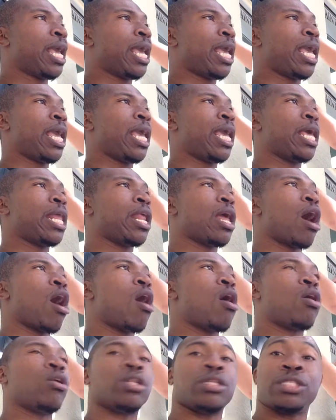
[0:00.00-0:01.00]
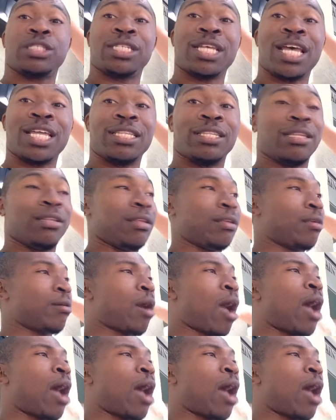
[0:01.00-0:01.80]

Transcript: and all of a sudden,